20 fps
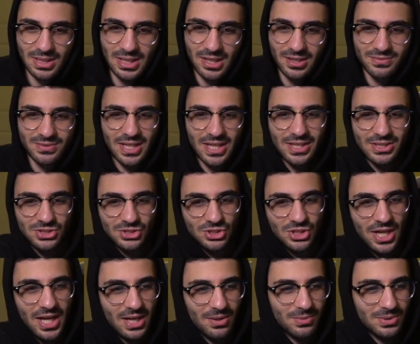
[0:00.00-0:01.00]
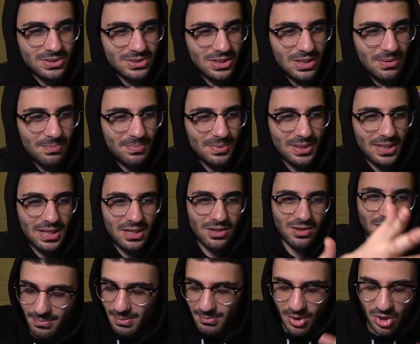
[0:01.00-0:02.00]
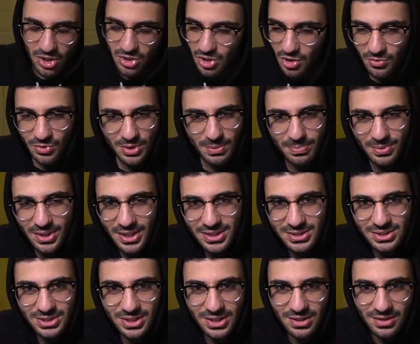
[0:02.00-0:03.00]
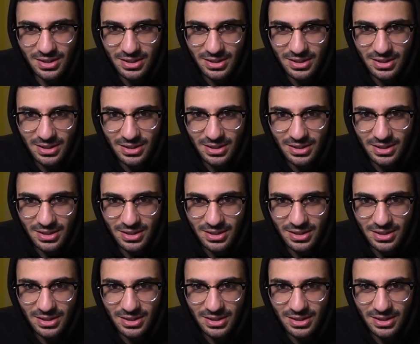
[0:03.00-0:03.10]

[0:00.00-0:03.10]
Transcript: Now I have to ask chat what's up, and now I'm all over the place here.